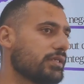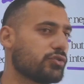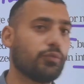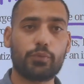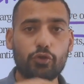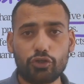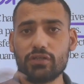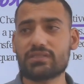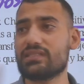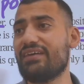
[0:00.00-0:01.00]
so
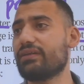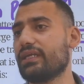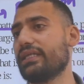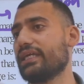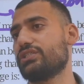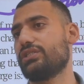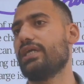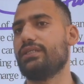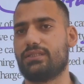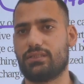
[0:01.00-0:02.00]
protons never get
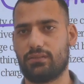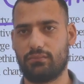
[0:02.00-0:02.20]
exchanged.